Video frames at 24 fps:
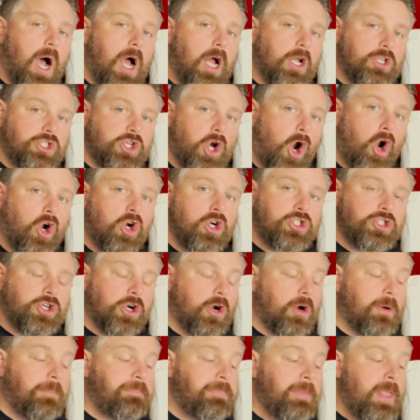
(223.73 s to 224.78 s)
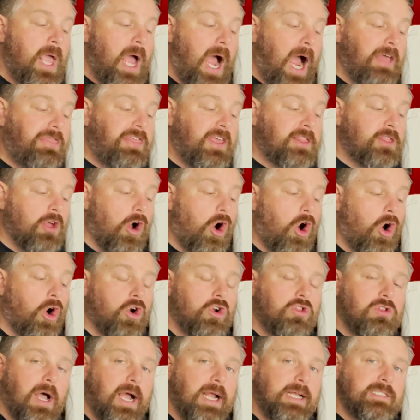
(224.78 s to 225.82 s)
Charger, I think the
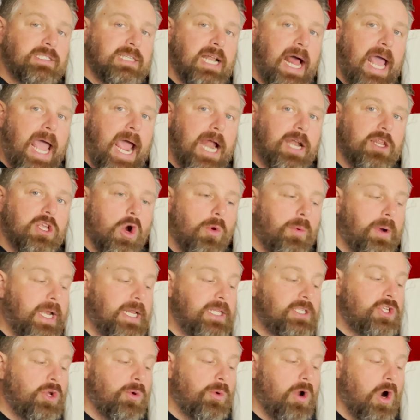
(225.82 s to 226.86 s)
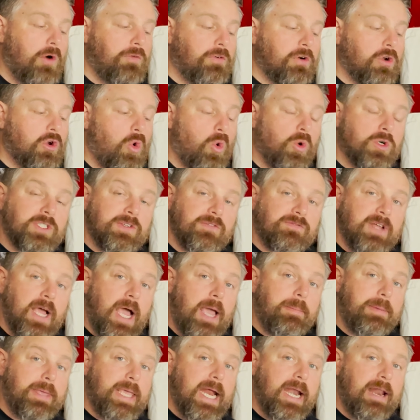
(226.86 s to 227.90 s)
hard lines that I had going into it over the course of
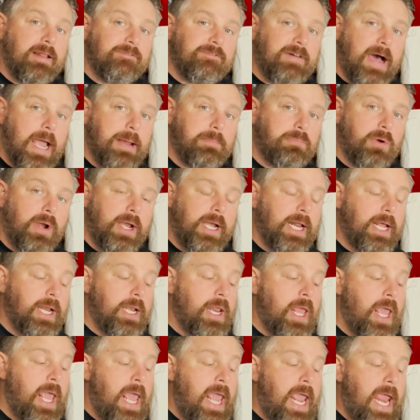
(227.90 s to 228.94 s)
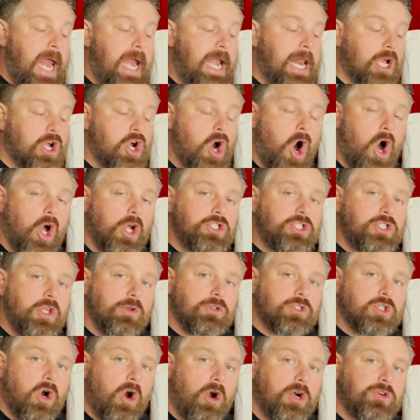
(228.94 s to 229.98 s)
time, again, it vibrated and it caused
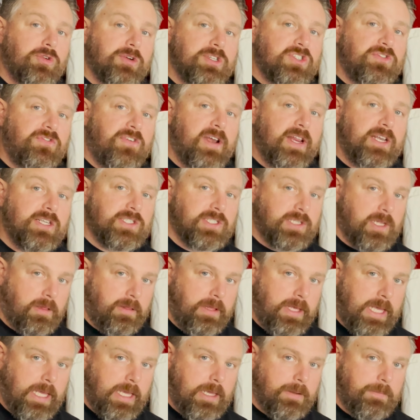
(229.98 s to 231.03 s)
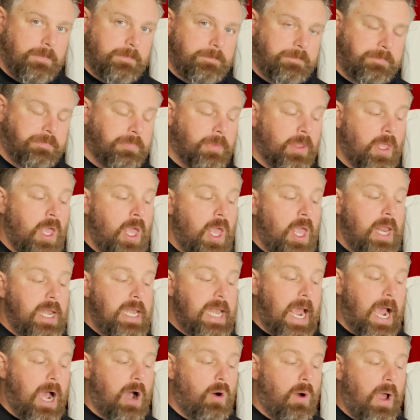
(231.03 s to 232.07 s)
those cartridge fittings to leak.
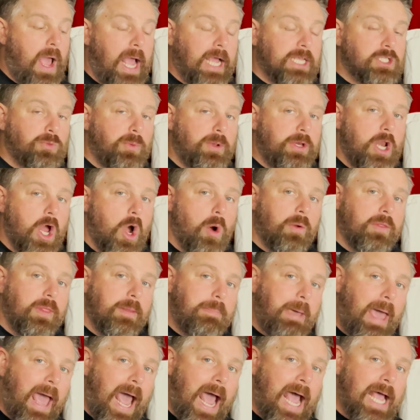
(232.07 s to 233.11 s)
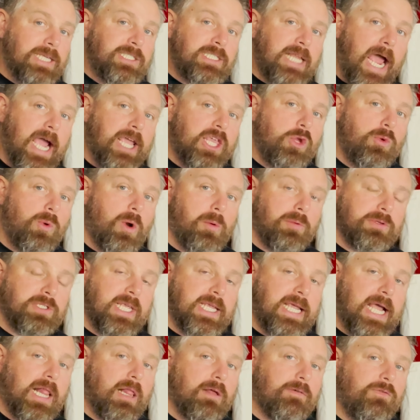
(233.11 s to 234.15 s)
Now, as we know in the past, AccuAir was in
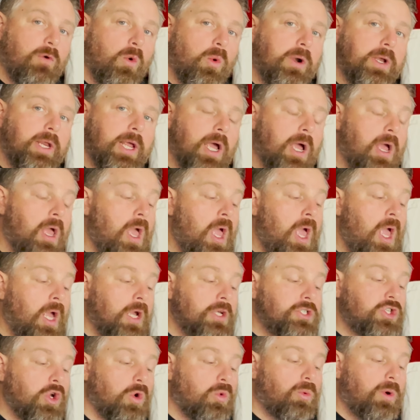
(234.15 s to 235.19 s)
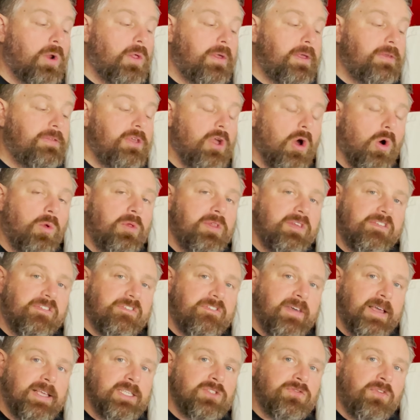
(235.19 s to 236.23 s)
California, so really the only
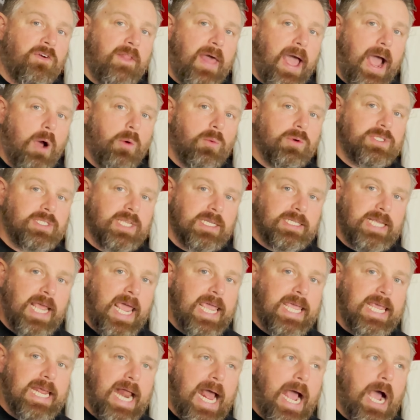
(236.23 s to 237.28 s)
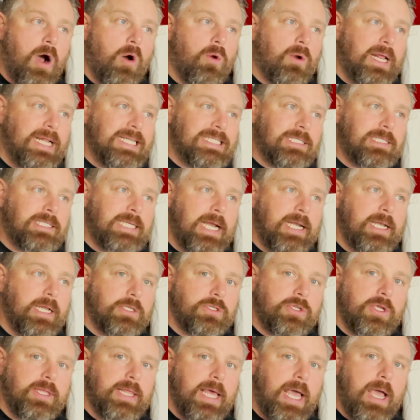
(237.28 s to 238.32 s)
fix for that was to take it out and send it
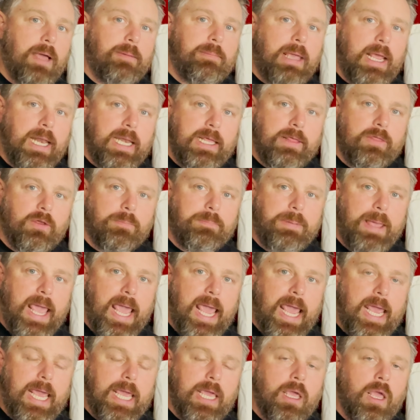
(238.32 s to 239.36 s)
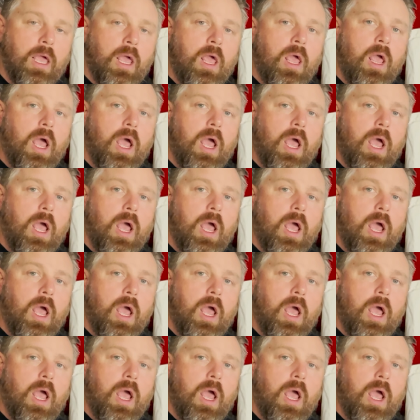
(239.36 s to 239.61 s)
to them and either pay